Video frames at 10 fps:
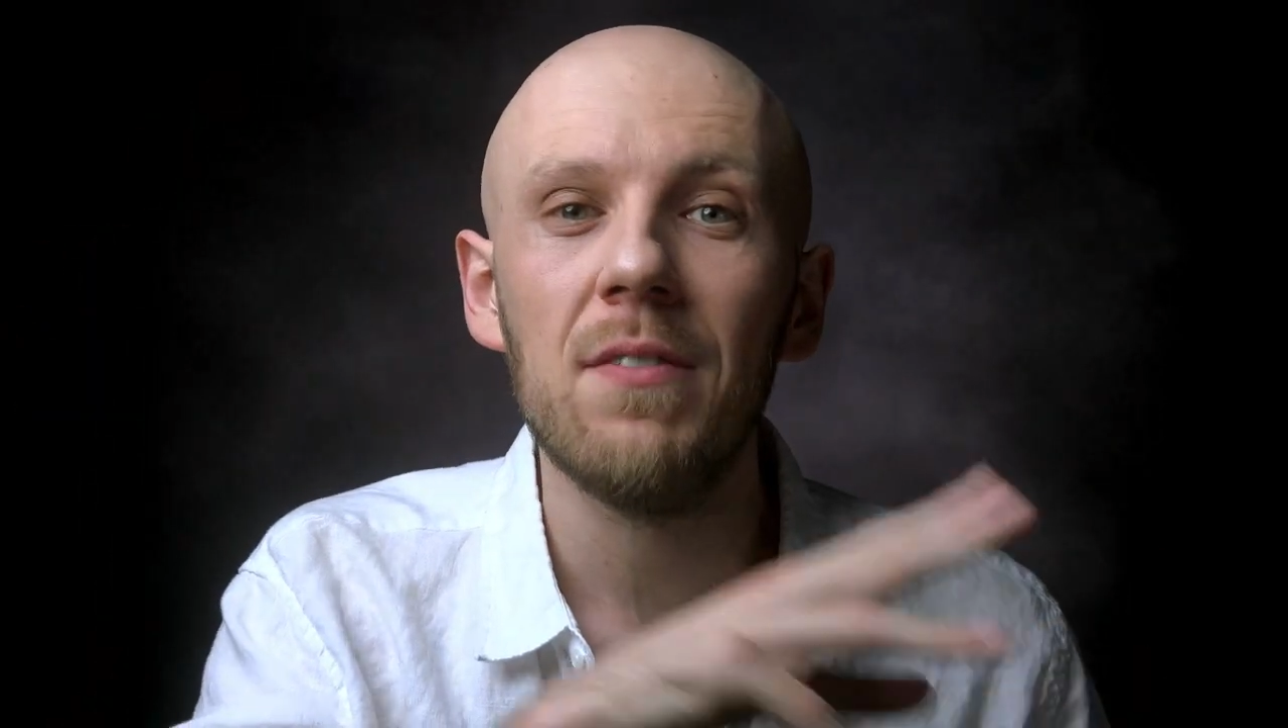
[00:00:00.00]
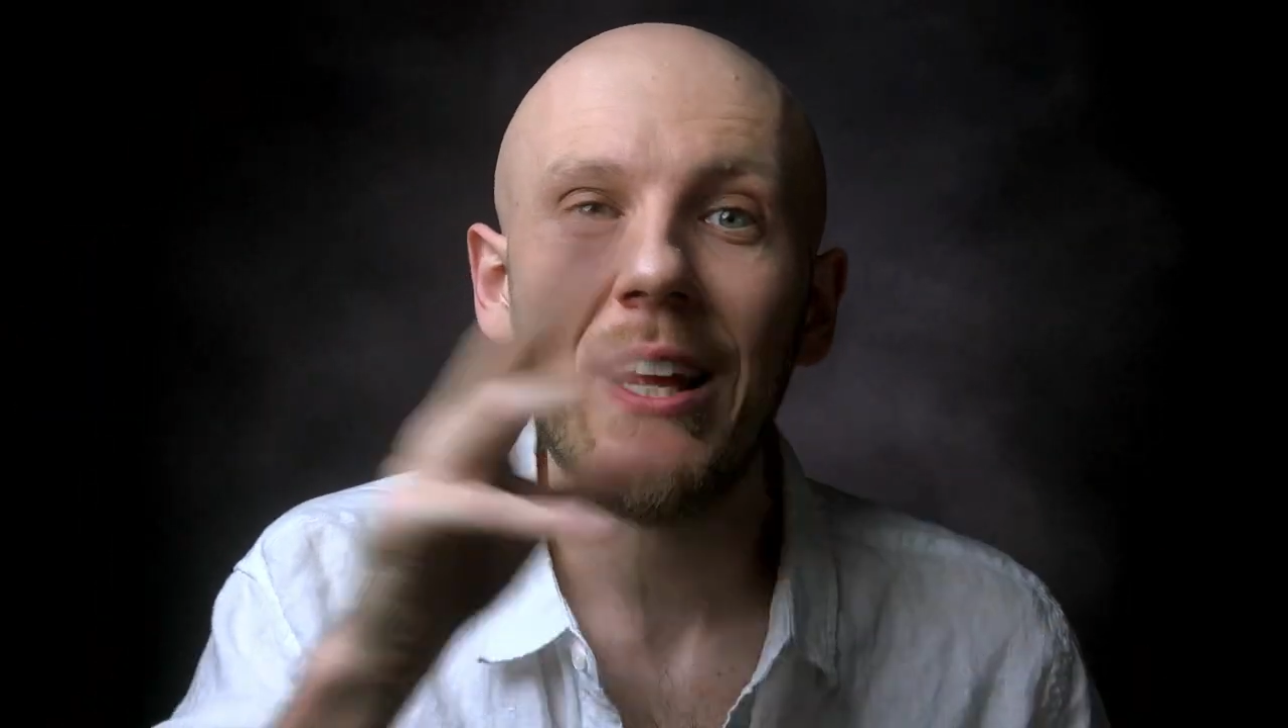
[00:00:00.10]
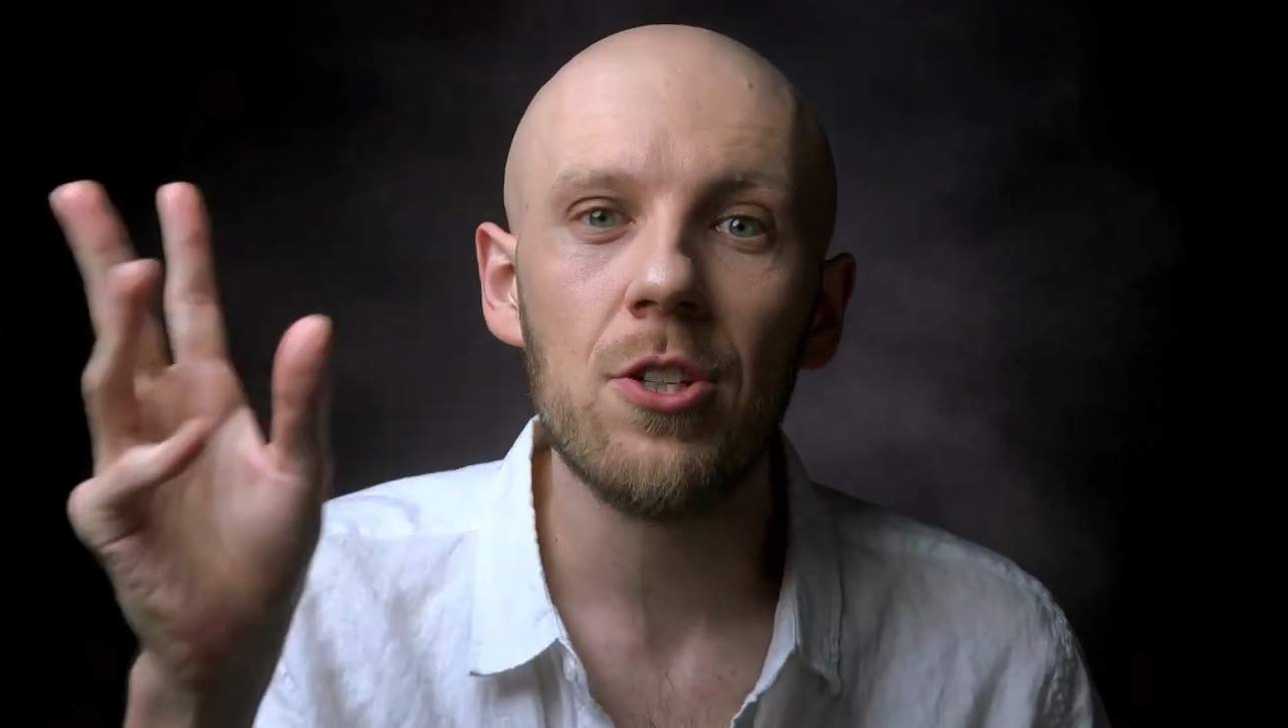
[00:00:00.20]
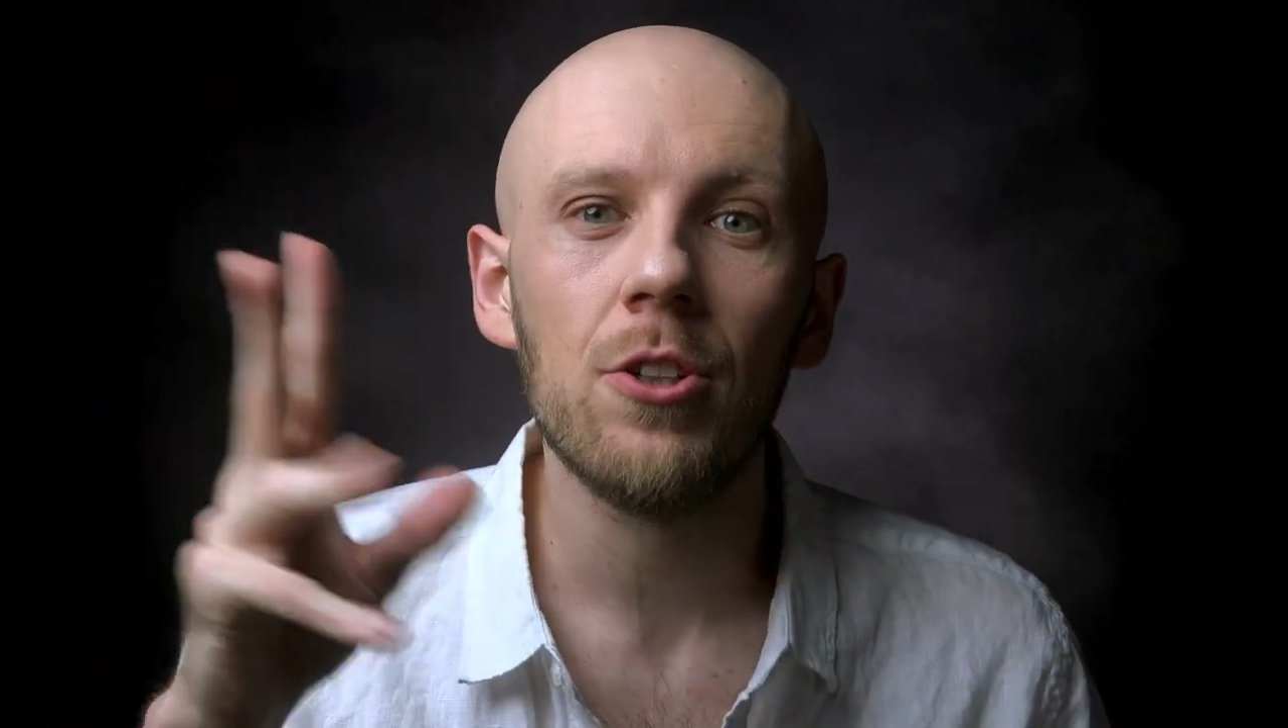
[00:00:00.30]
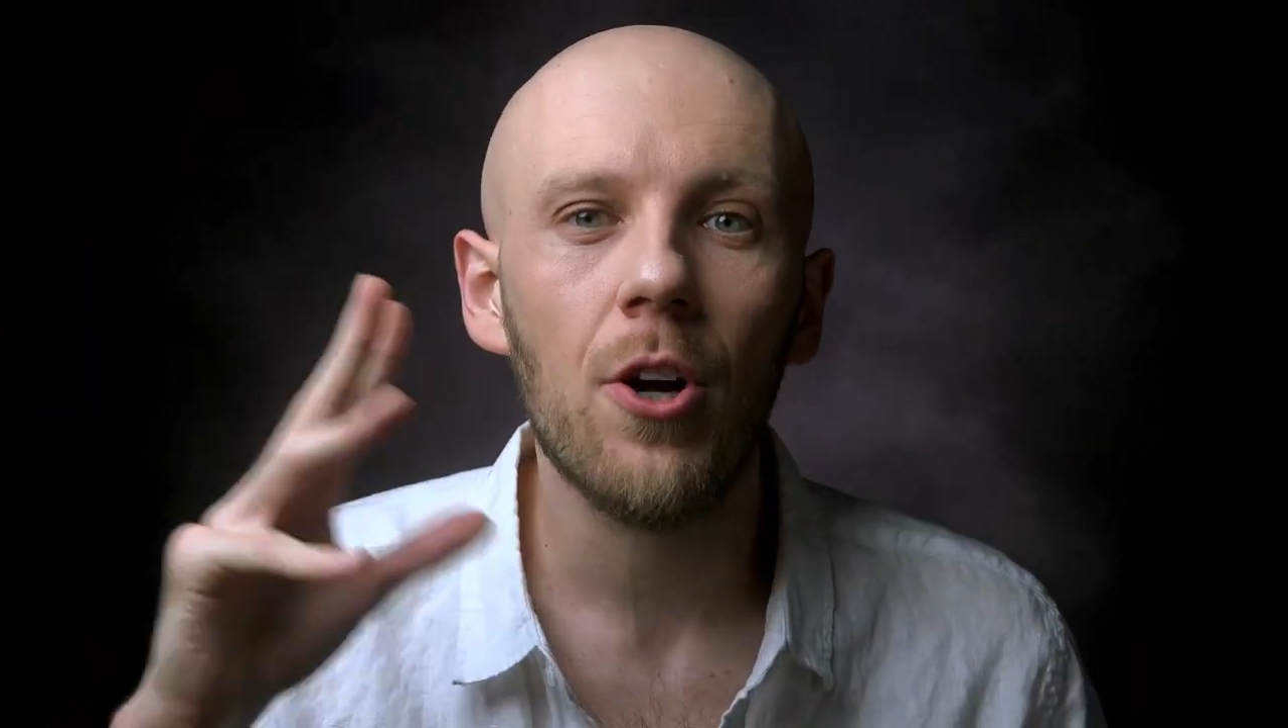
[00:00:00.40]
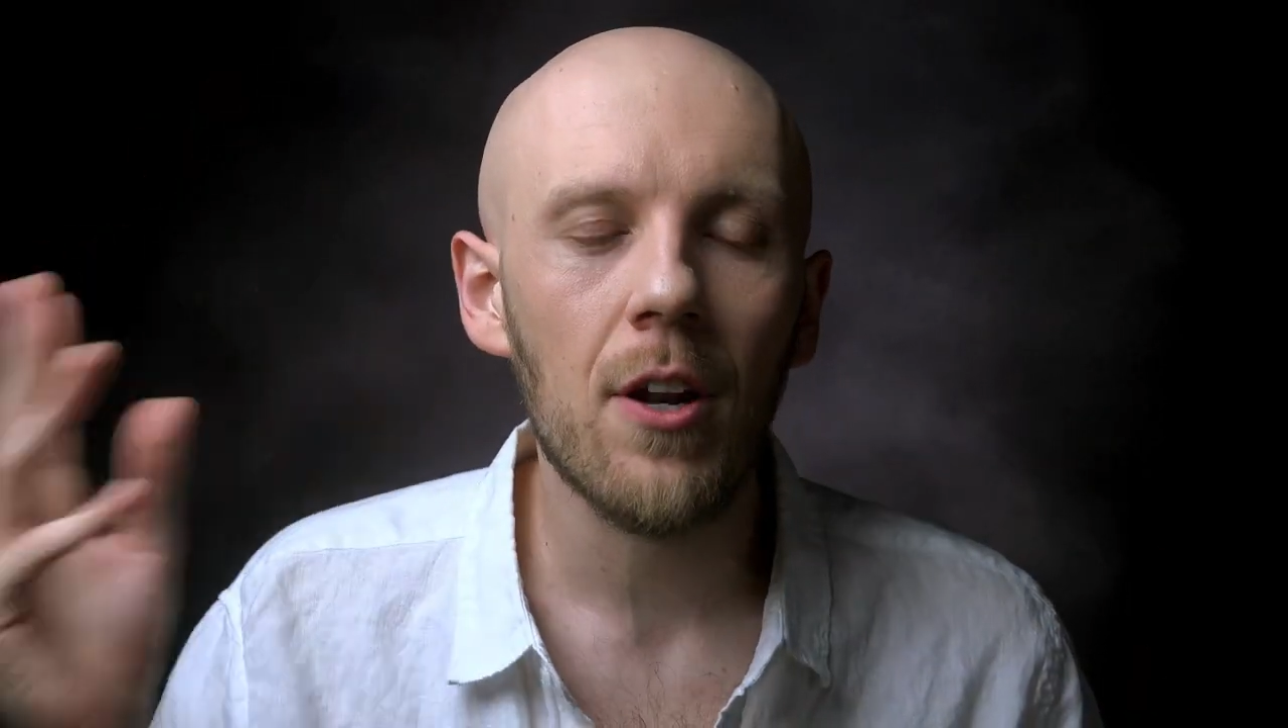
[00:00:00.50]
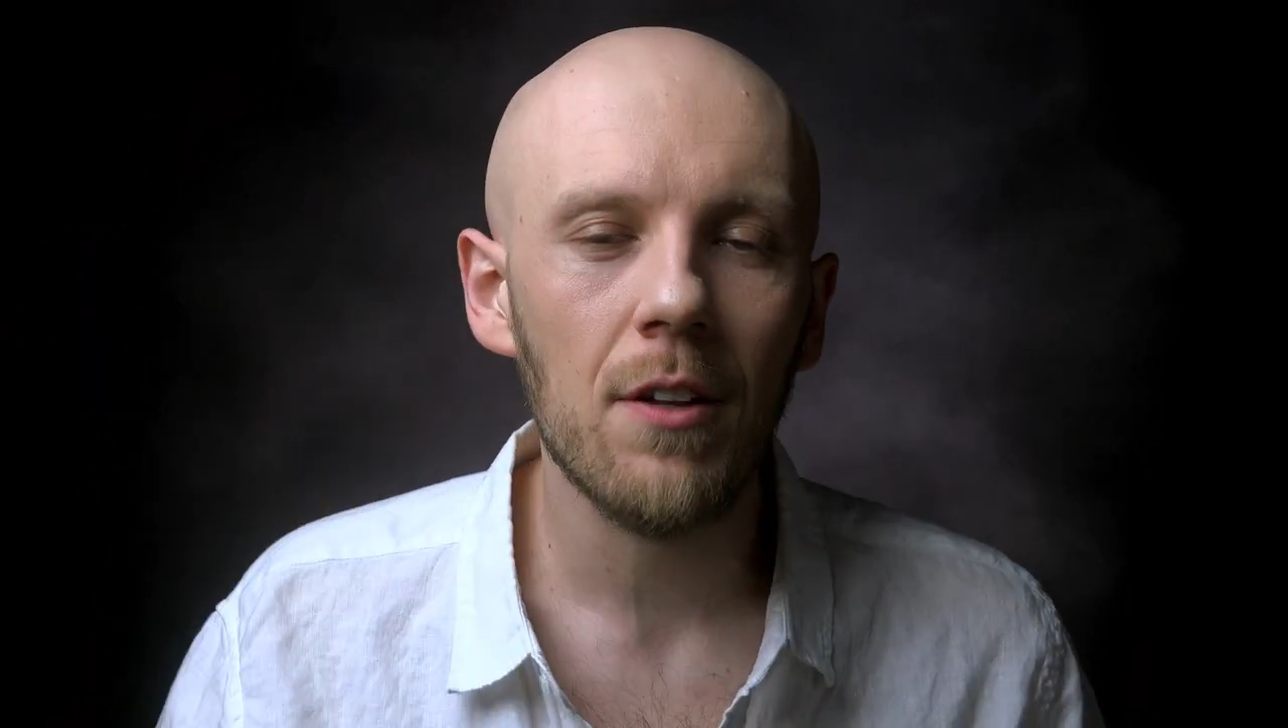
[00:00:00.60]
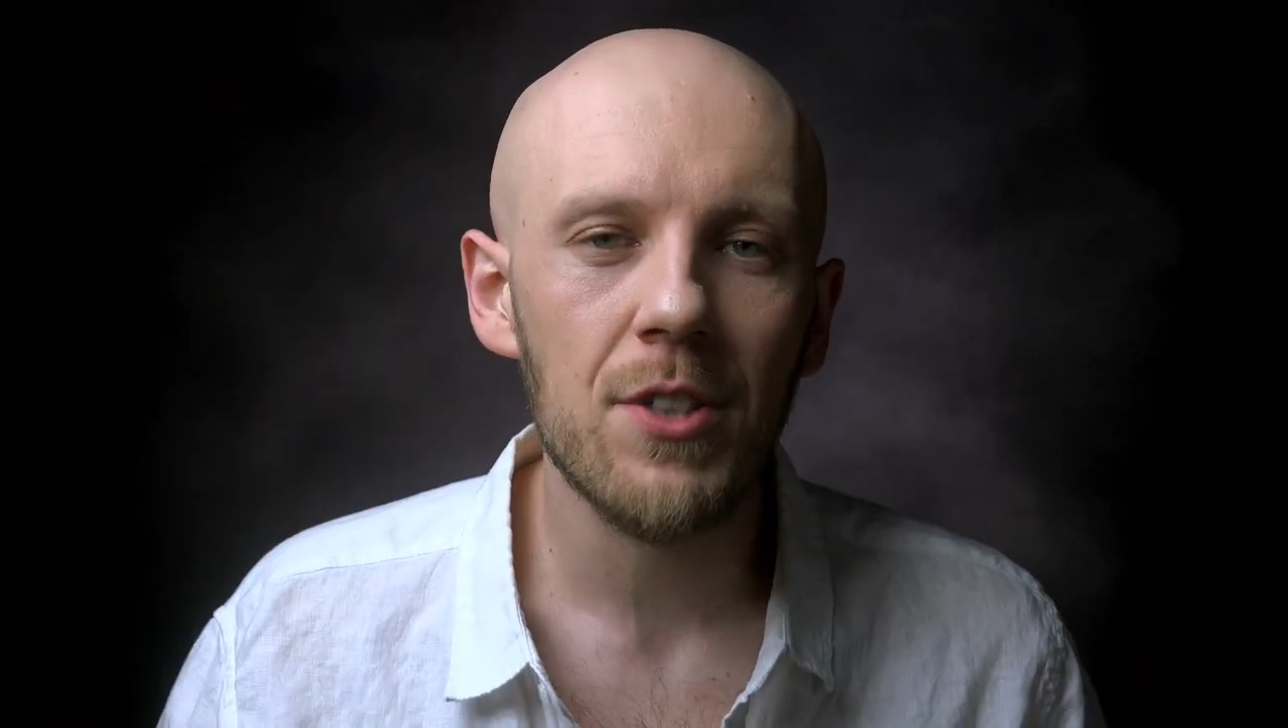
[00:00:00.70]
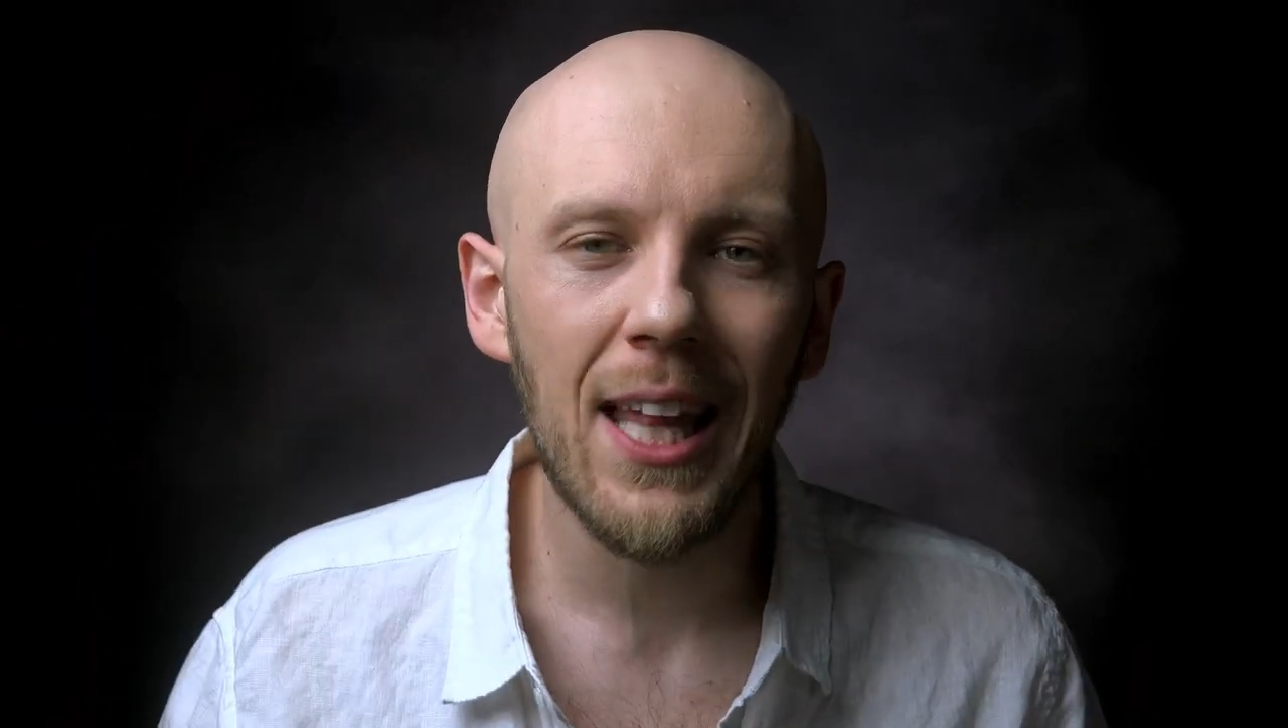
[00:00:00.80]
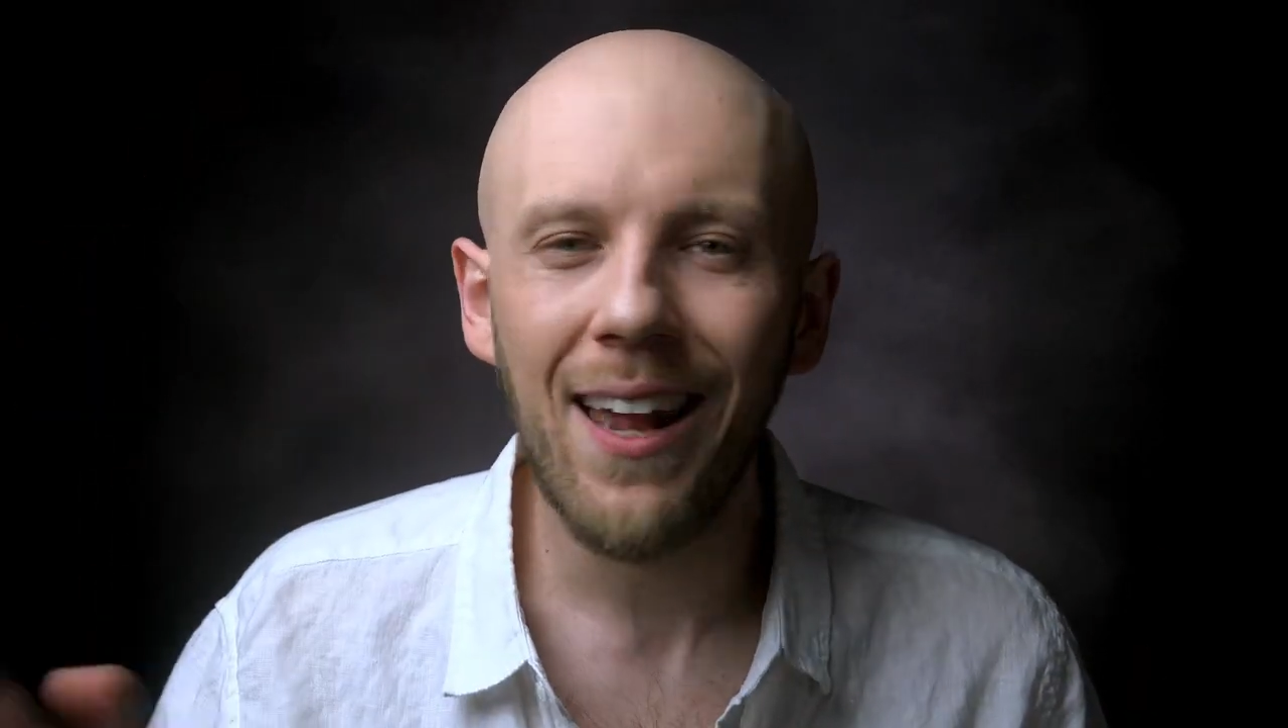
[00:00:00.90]
that's
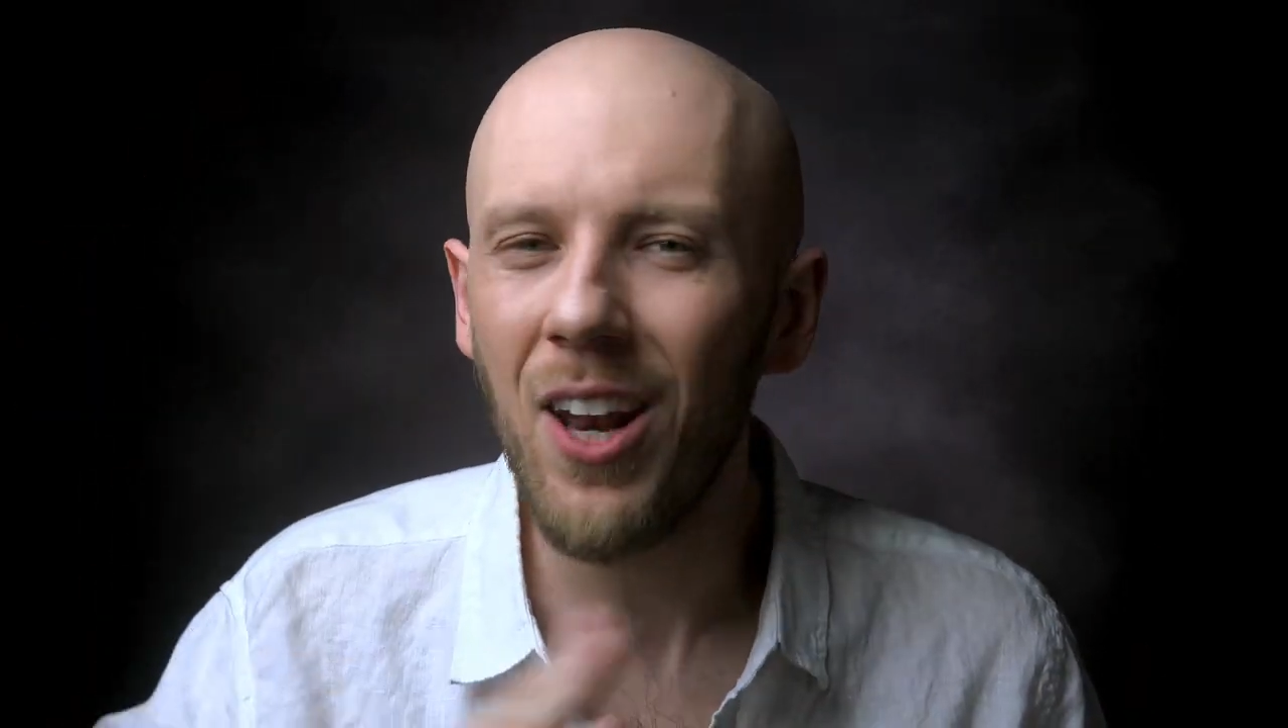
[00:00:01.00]
alternative to that.